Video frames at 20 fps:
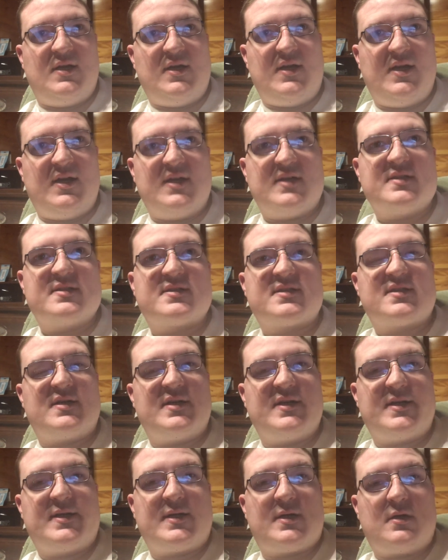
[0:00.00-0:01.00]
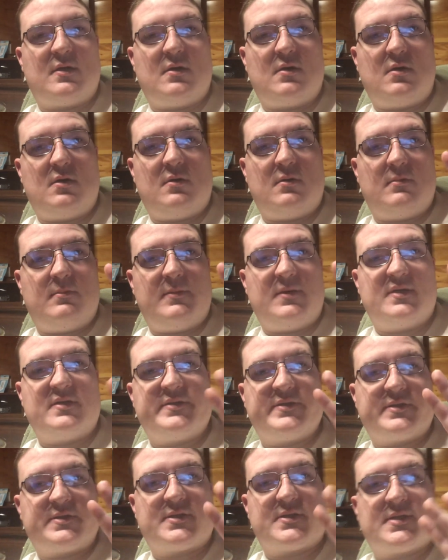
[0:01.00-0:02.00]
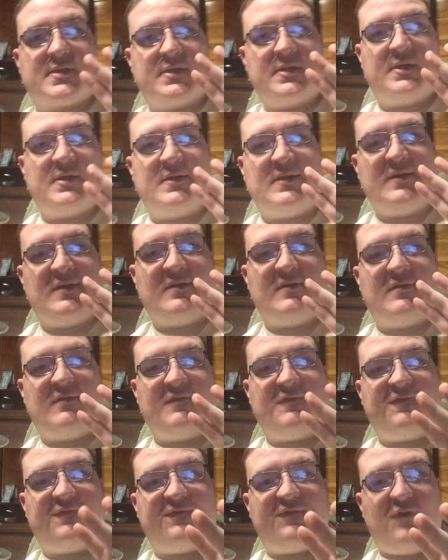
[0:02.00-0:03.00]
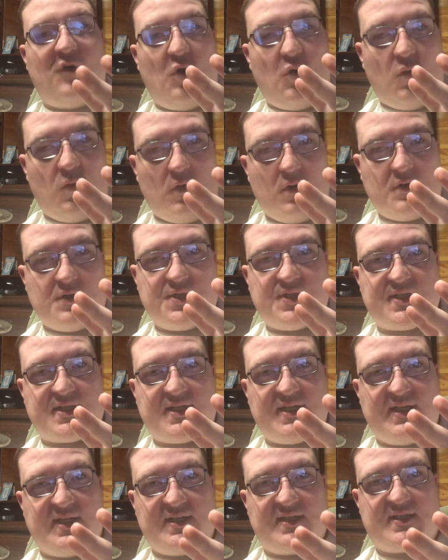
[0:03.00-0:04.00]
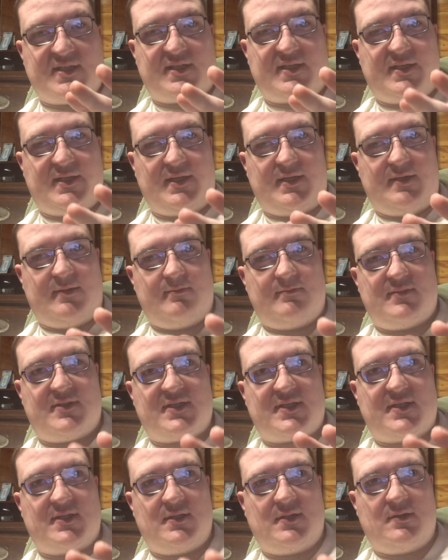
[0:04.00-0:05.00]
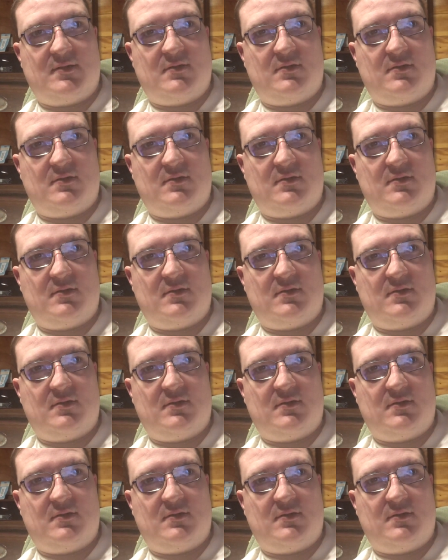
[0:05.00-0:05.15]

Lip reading: has like almost 4 systems